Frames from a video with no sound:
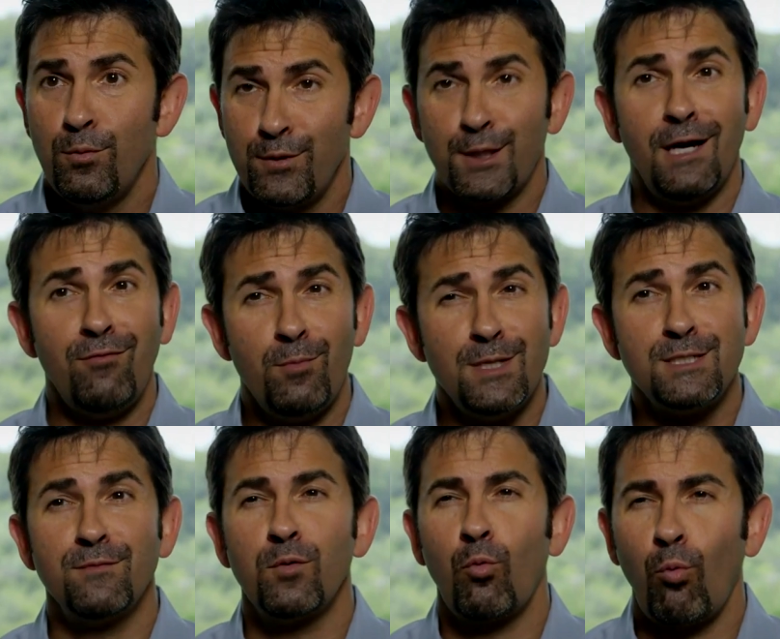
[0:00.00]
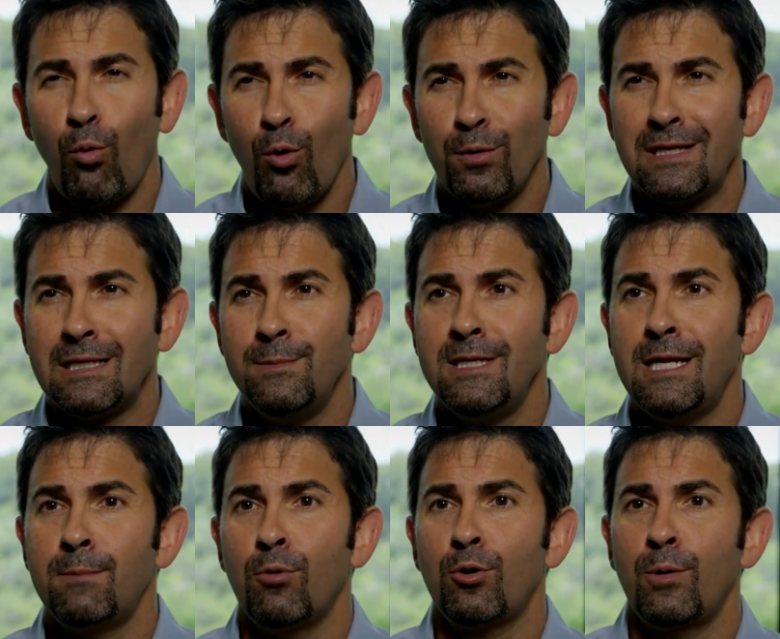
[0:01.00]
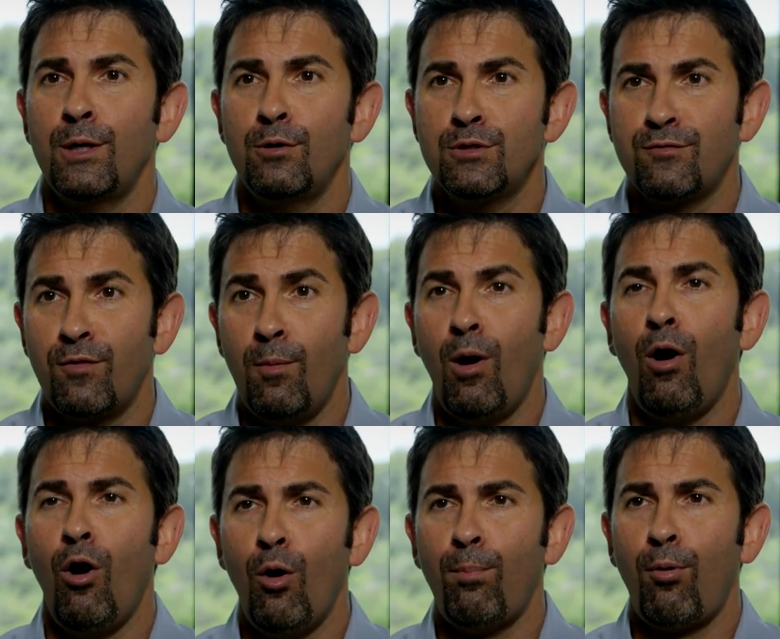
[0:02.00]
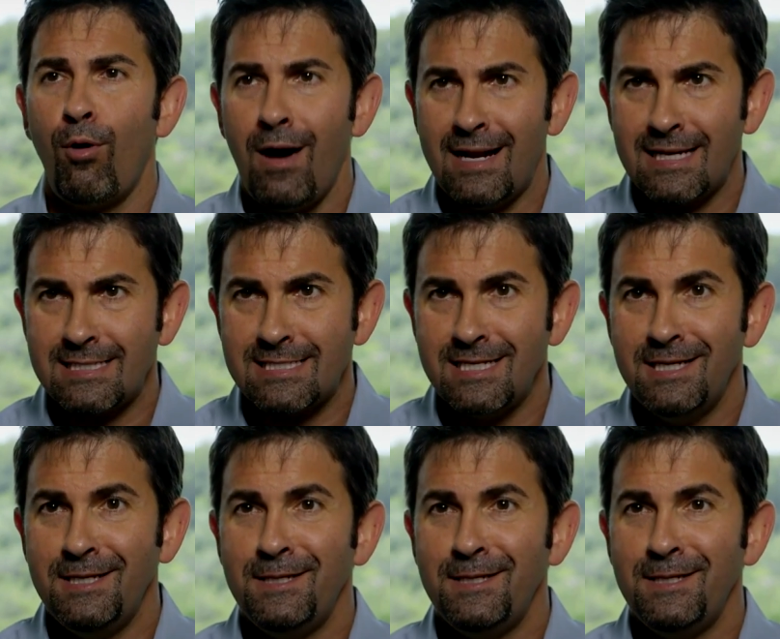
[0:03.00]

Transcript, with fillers: With the governments of the world eliminating mercury use from all products,